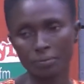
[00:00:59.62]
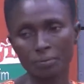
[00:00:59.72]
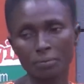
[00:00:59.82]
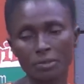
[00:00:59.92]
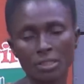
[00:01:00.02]

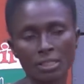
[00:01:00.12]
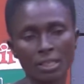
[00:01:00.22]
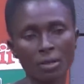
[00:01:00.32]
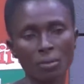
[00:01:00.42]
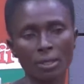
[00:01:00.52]
The
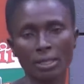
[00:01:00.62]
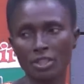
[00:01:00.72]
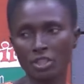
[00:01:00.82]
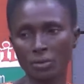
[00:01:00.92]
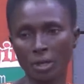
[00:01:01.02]
second one,
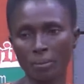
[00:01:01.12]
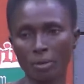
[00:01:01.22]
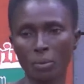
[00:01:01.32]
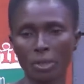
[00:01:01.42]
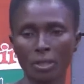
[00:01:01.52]
nature, na me
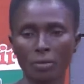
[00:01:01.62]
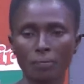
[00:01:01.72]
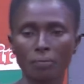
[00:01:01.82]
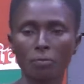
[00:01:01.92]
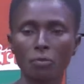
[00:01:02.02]
way.
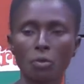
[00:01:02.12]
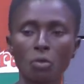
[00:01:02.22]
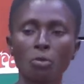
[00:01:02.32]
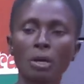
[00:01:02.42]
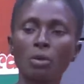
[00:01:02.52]
Oh,
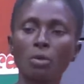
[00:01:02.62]
man, or